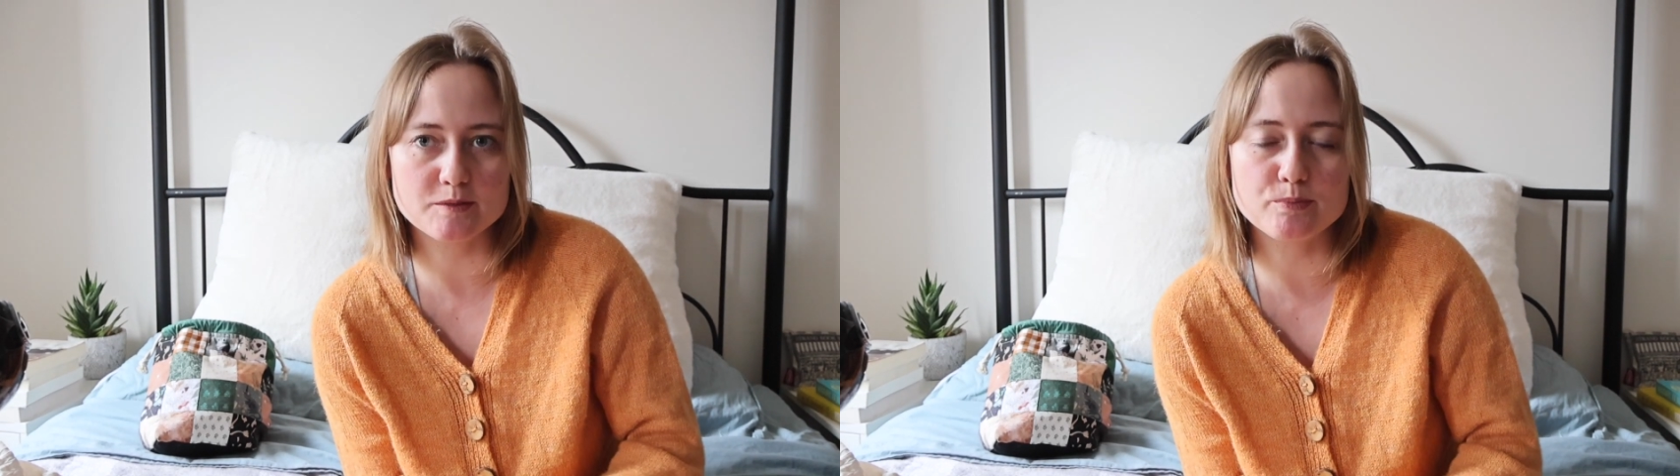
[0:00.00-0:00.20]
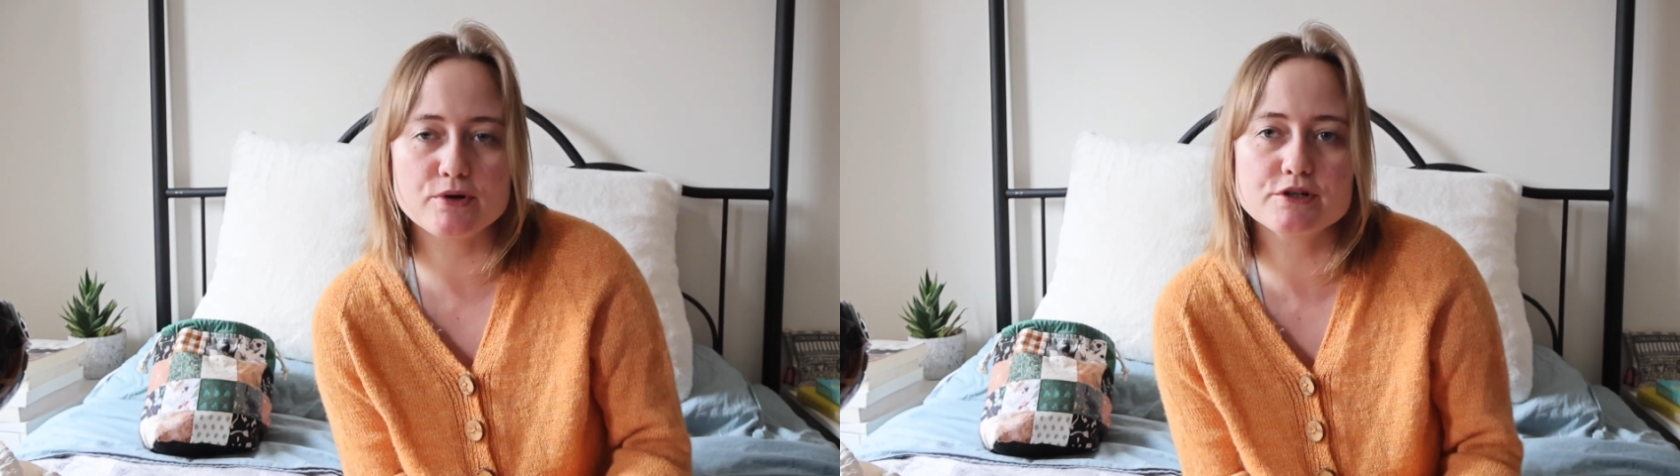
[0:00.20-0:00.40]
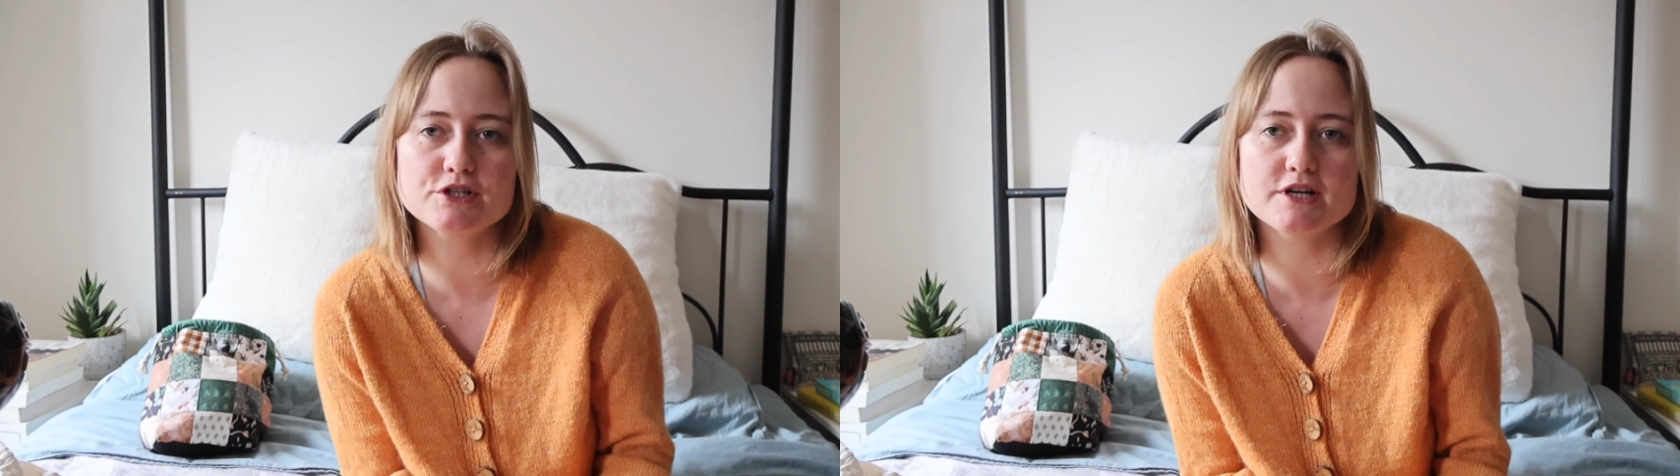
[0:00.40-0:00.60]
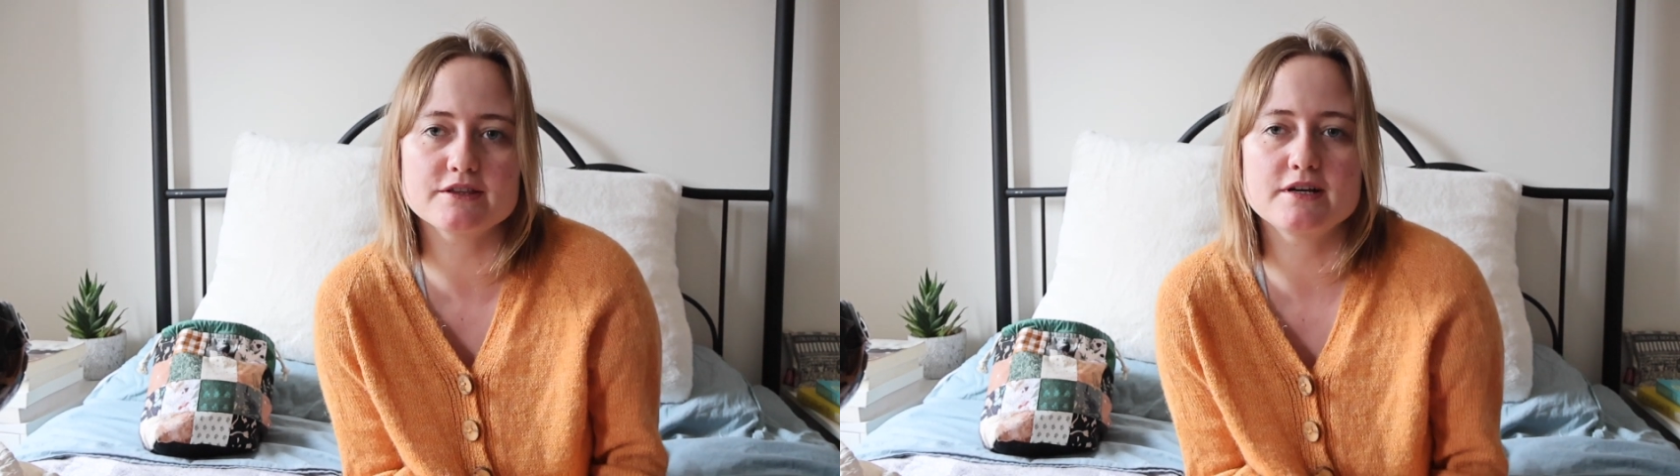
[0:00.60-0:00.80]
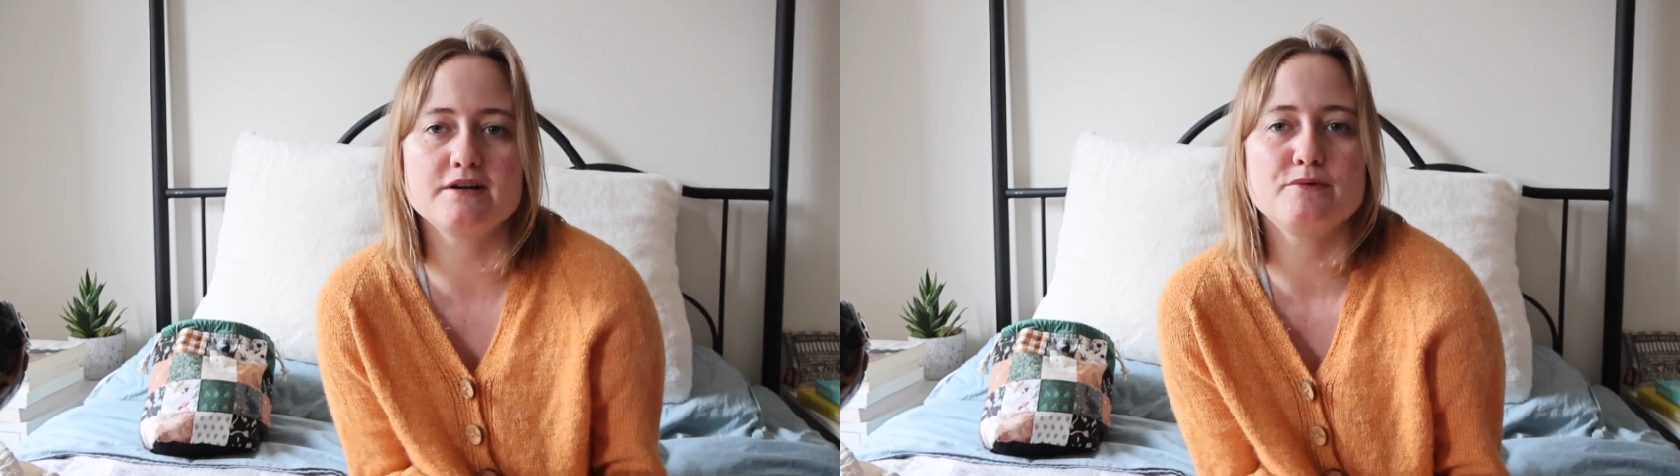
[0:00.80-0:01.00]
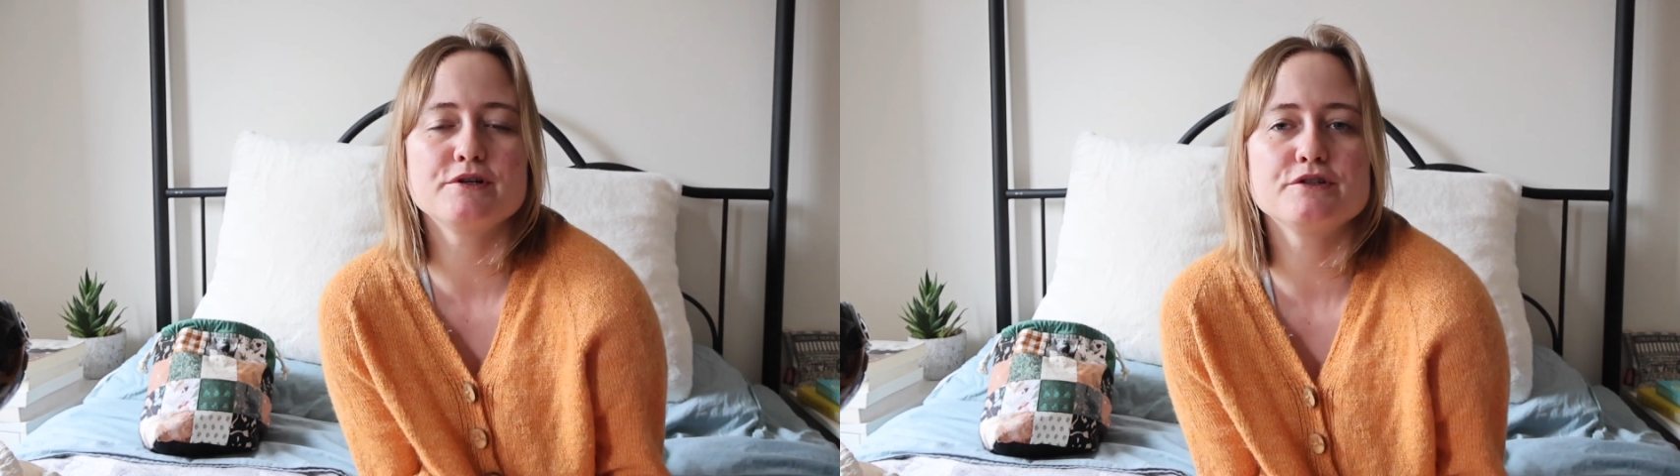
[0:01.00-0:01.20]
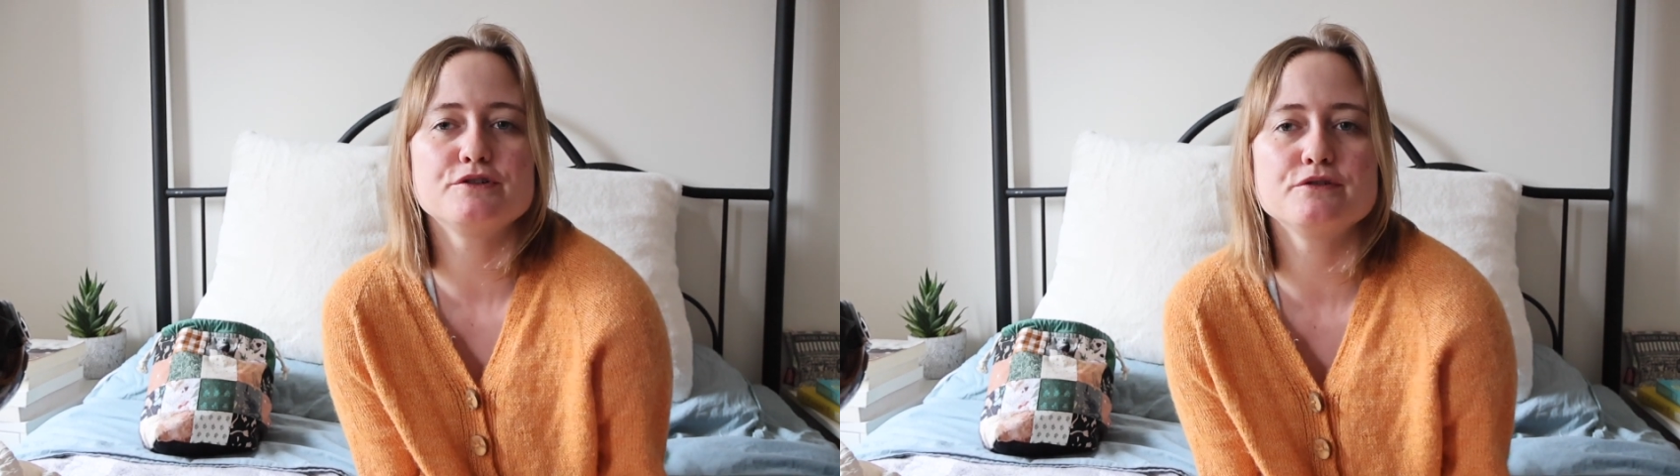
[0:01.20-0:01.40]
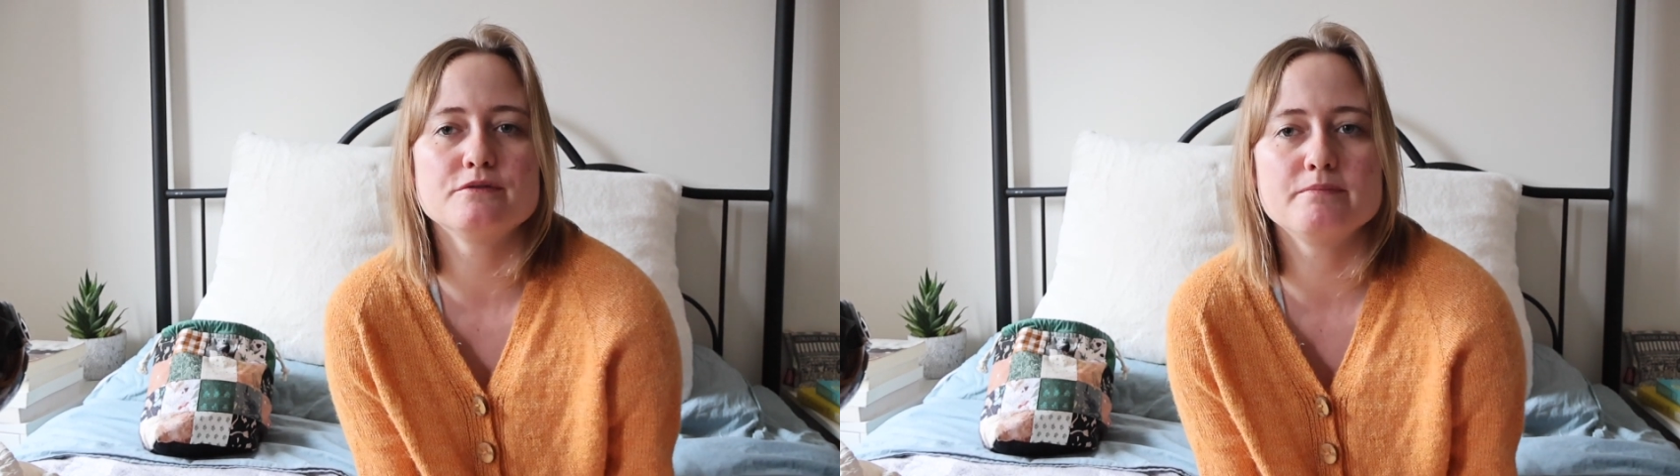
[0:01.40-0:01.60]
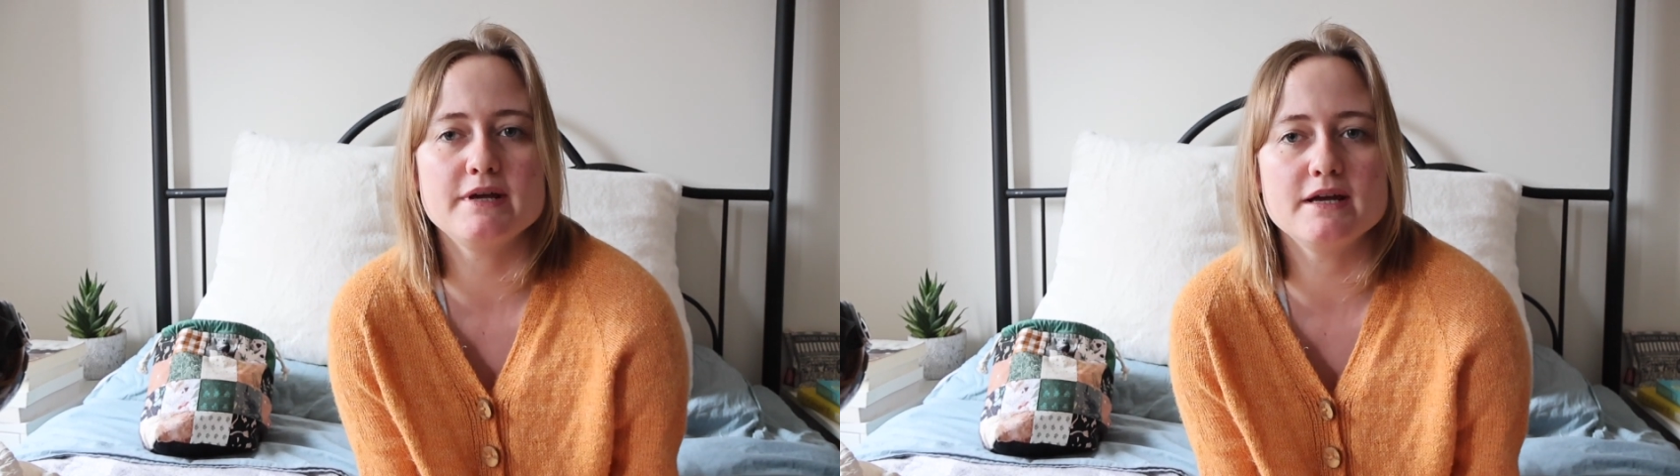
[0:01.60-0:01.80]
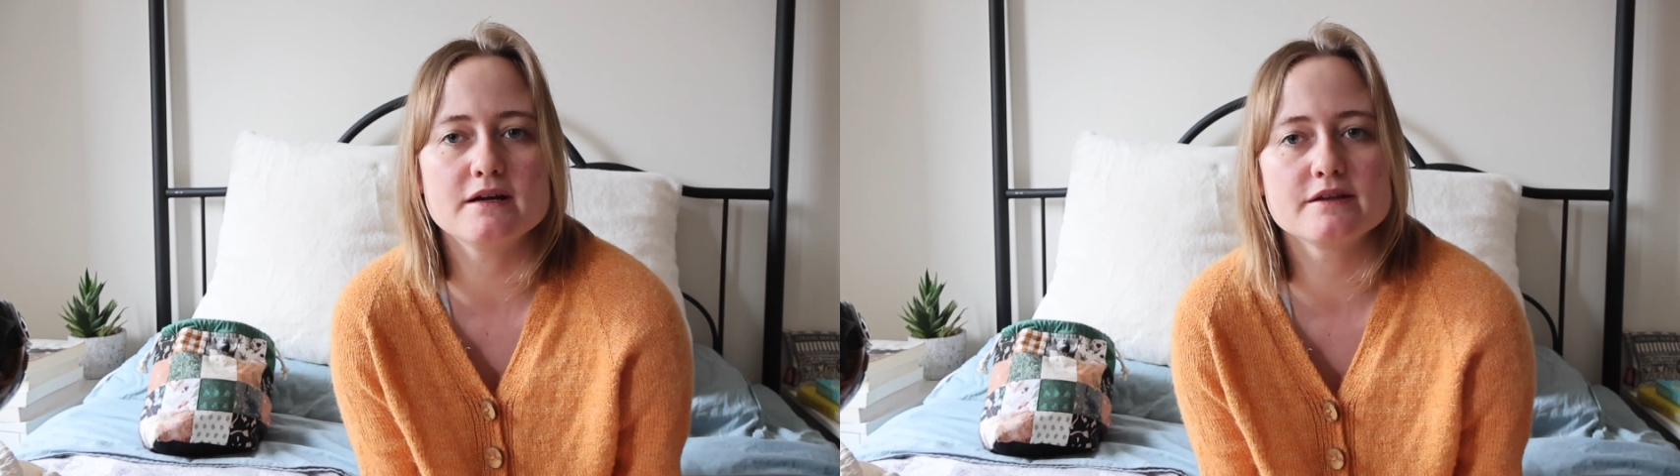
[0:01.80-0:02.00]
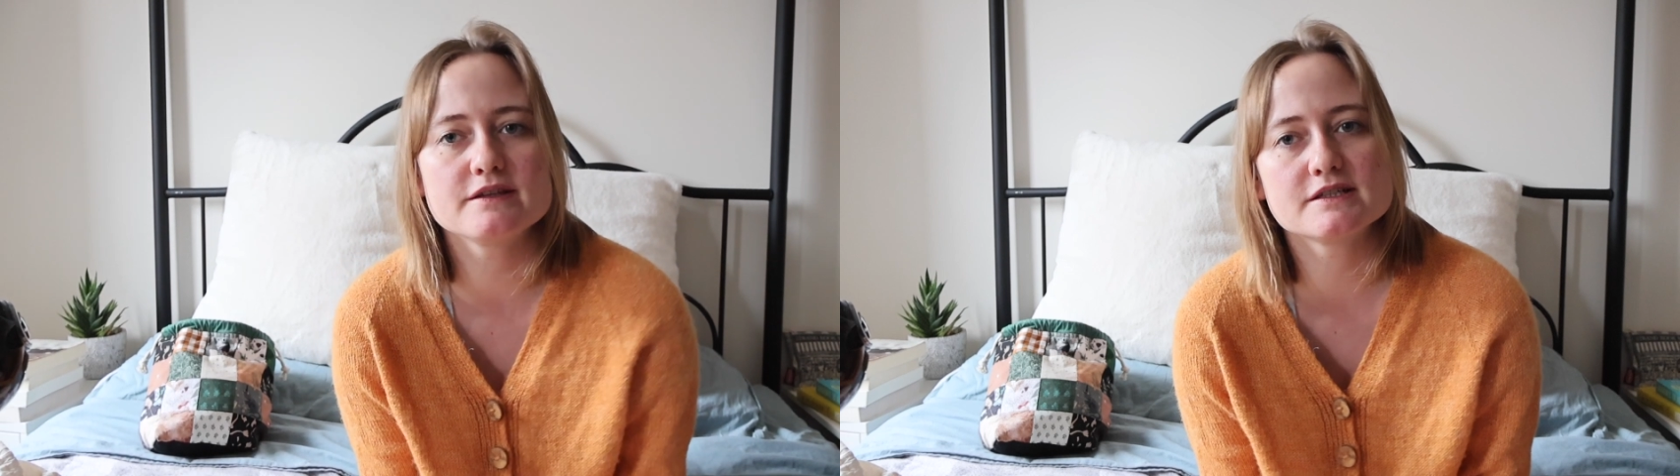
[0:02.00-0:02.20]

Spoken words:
project that I wanted to make